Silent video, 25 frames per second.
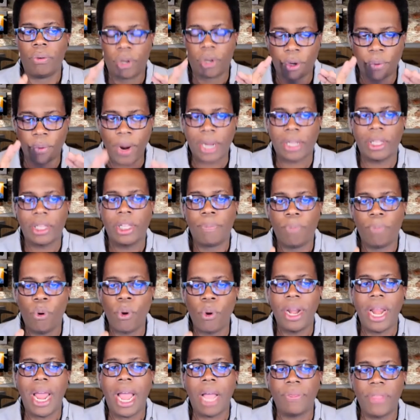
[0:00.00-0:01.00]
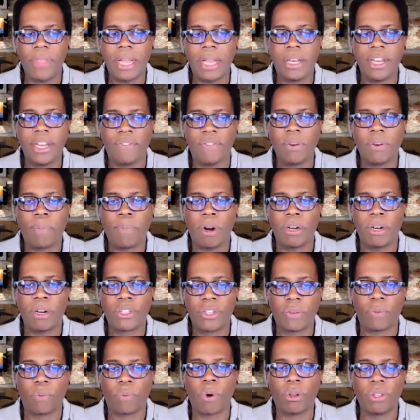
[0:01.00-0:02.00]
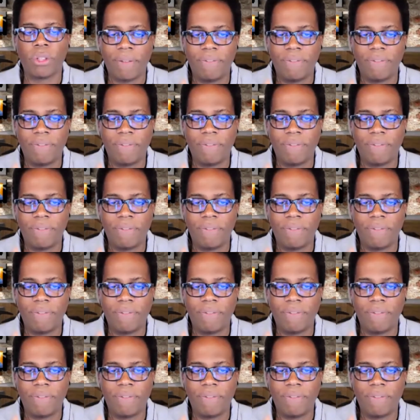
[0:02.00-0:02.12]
correctly point out that different parts of the world